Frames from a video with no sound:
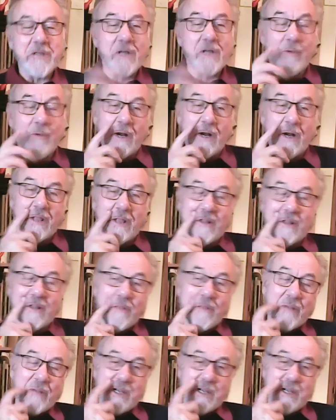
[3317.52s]
one of the
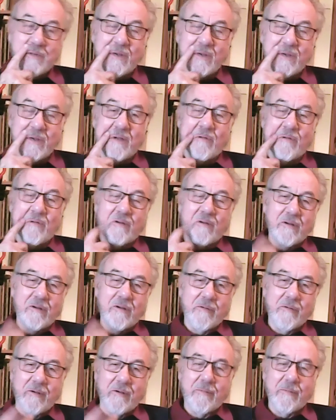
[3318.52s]
place we,
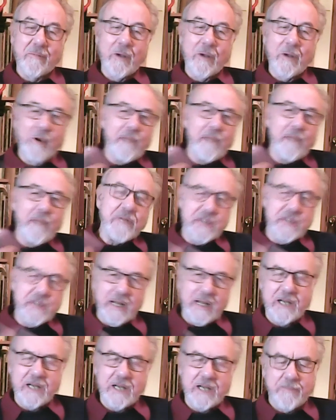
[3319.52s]
my wife is an
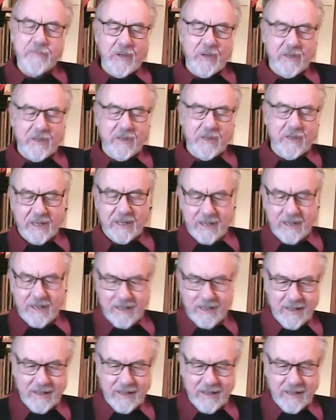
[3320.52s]
expert uh,